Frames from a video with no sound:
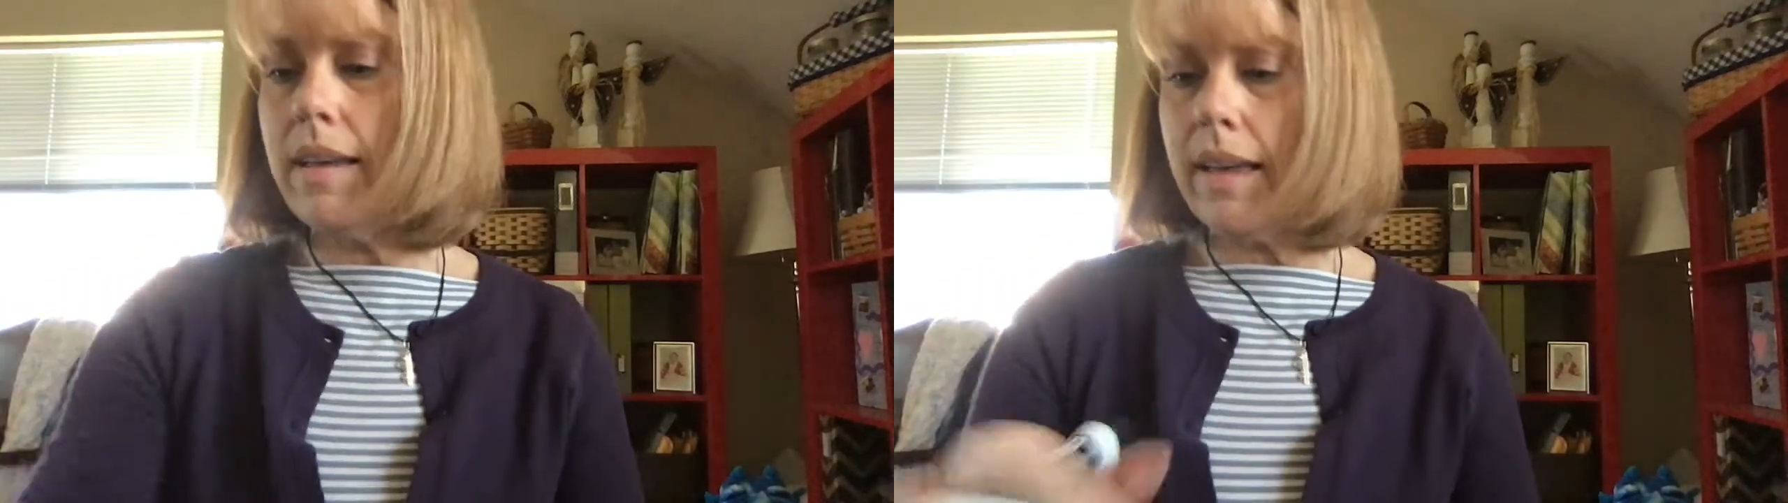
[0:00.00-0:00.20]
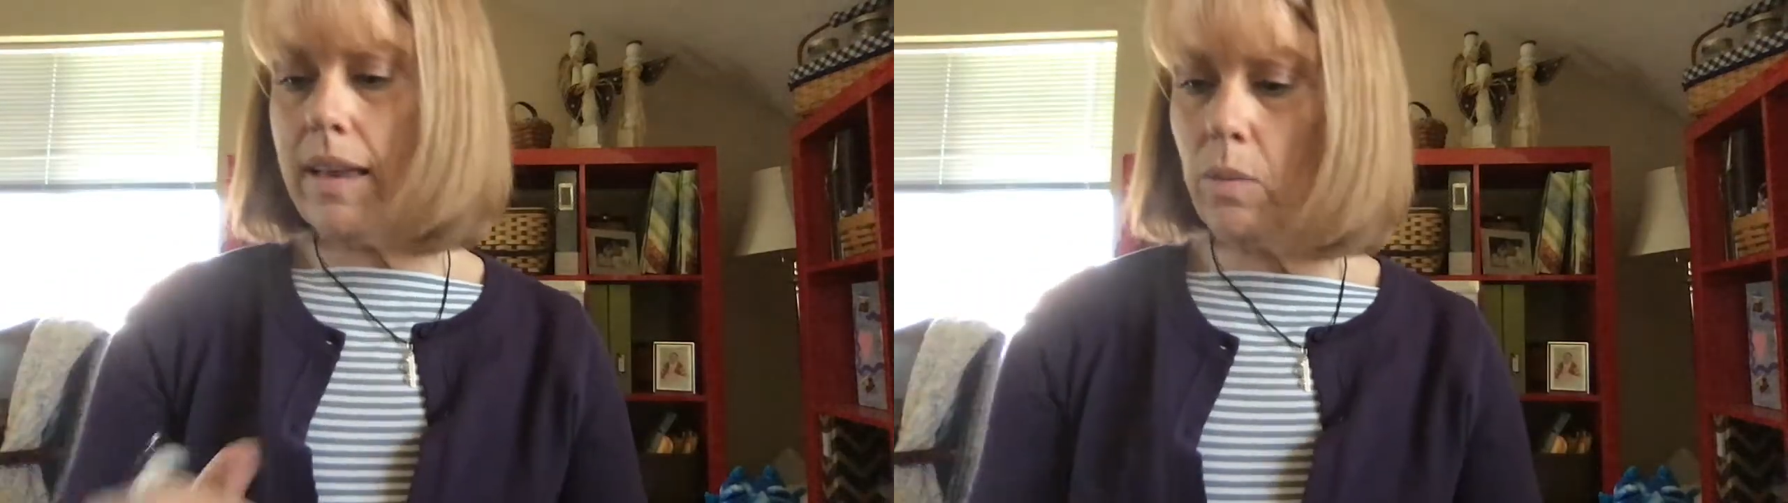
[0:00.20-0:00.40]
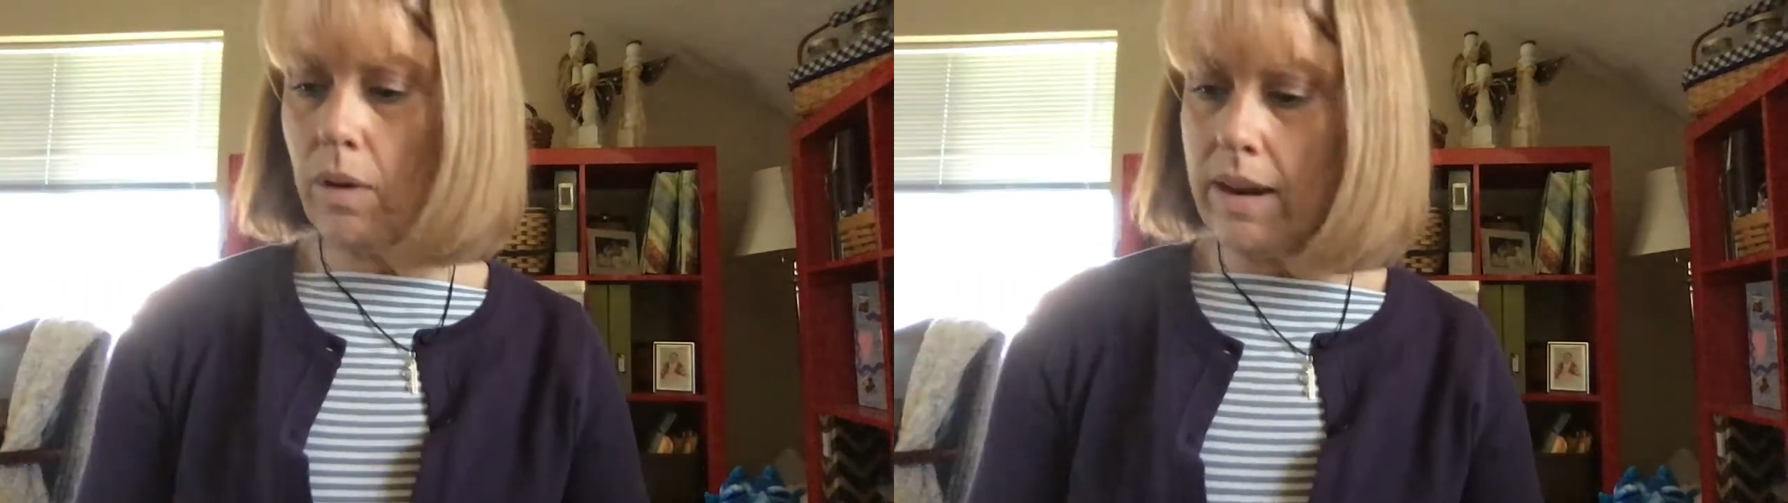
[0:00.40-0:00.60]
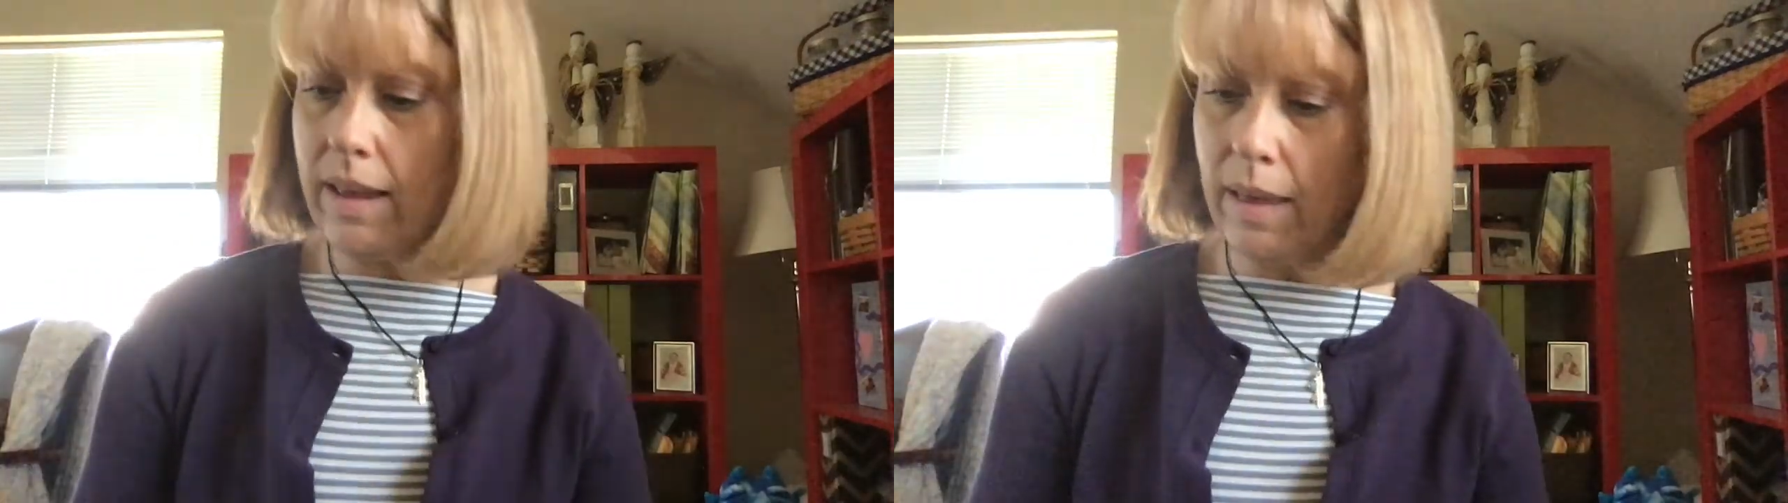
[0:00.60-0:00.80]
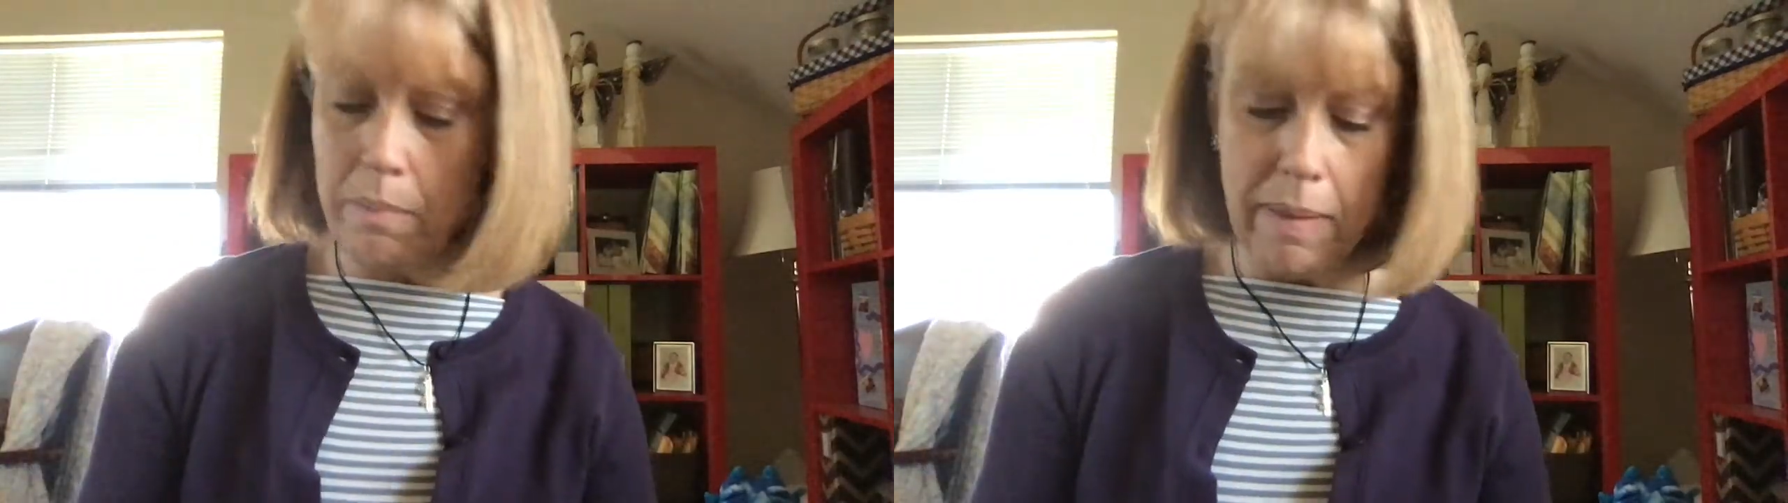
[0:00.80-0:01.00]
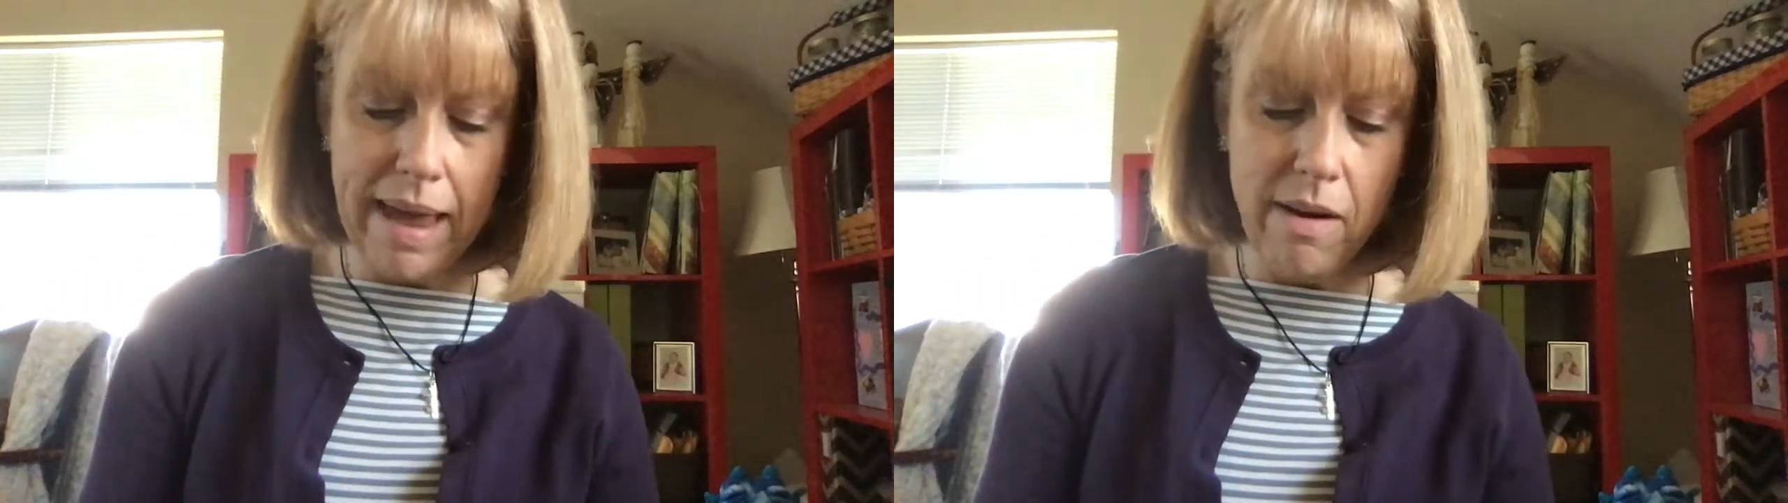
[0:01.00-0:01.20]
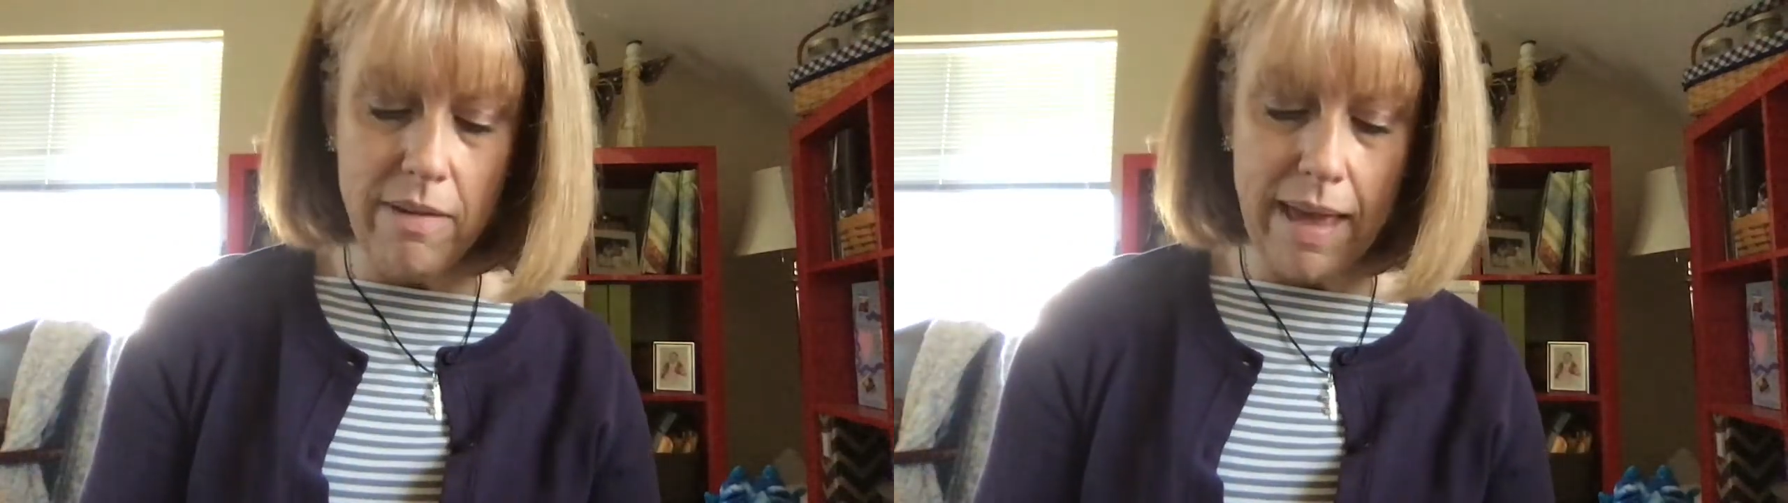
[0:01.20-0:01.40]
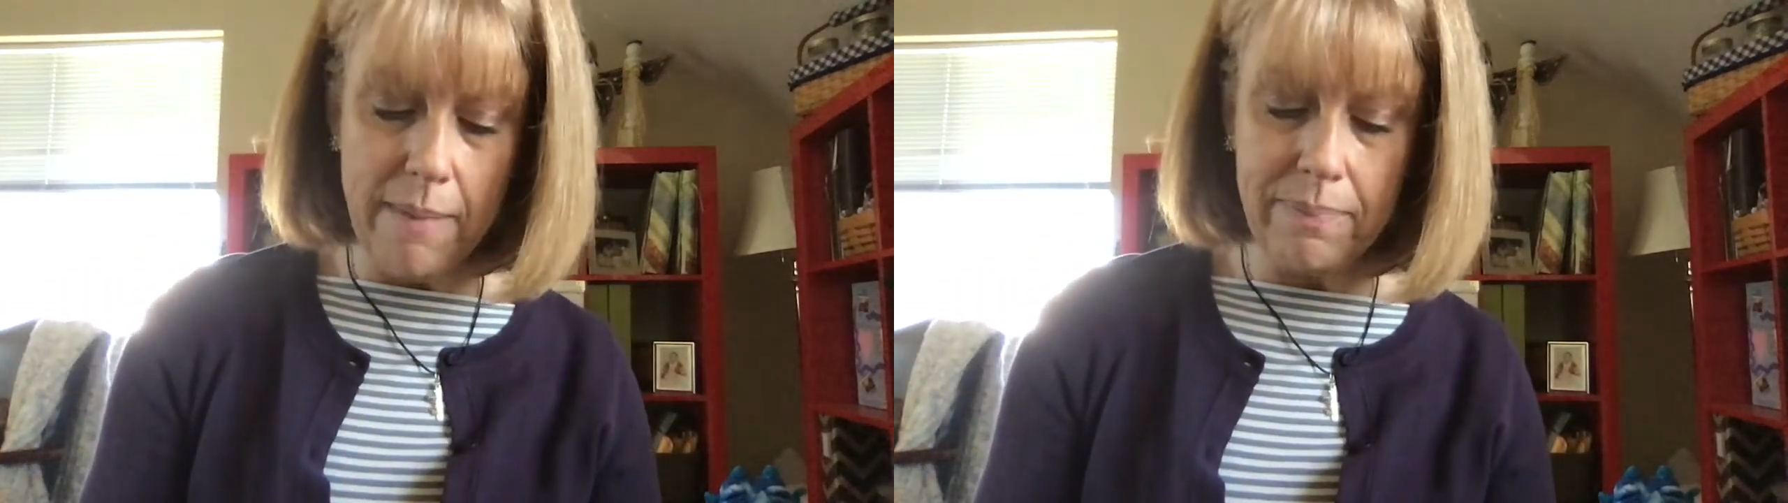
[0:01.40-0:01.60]
because we're going to compare
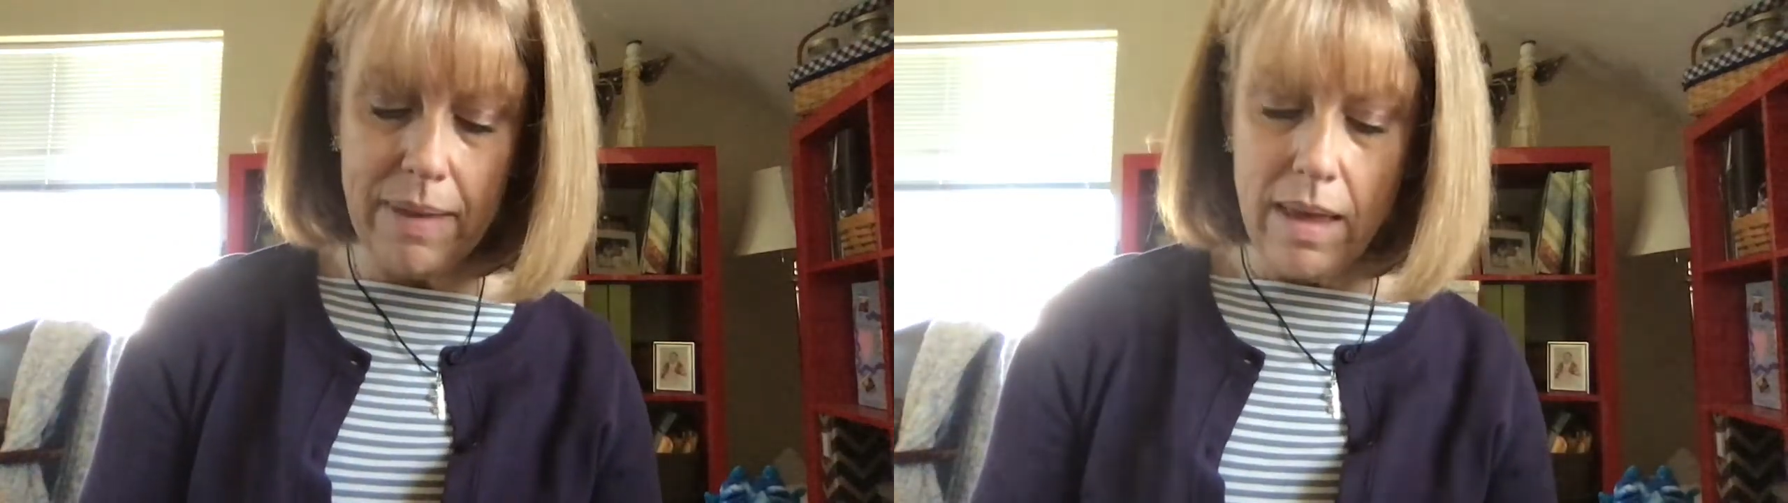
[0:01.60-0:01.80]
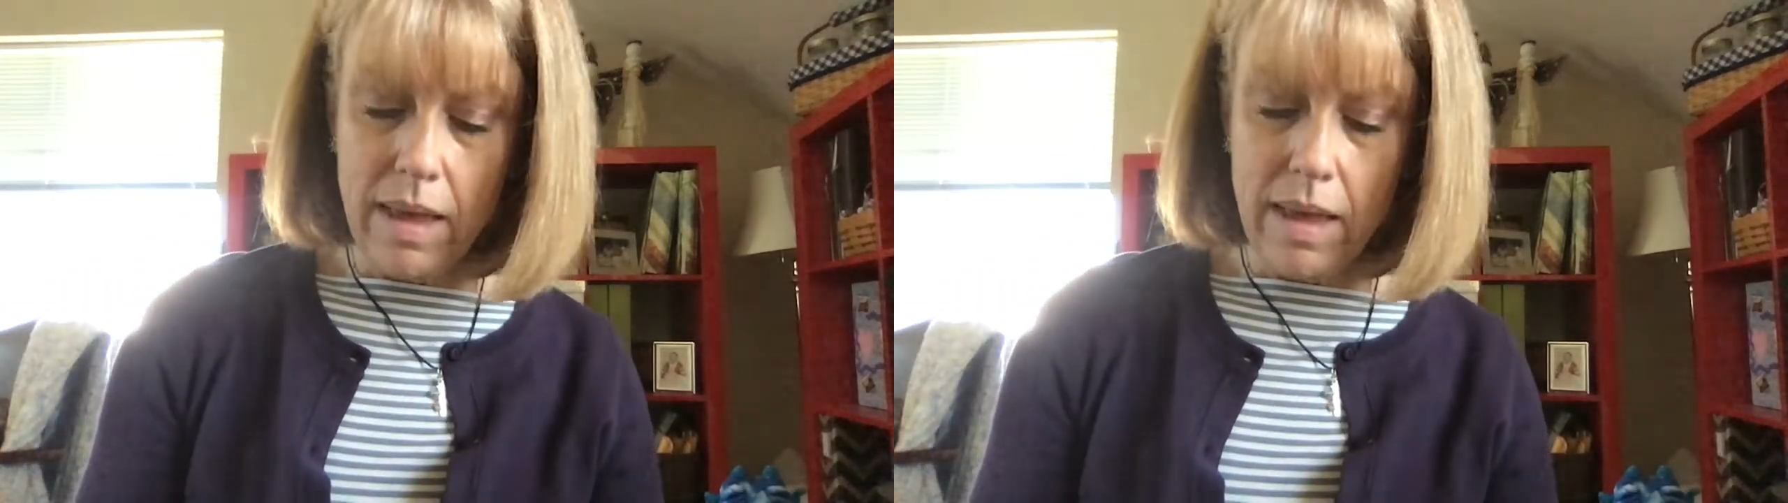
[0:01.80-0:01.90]
them.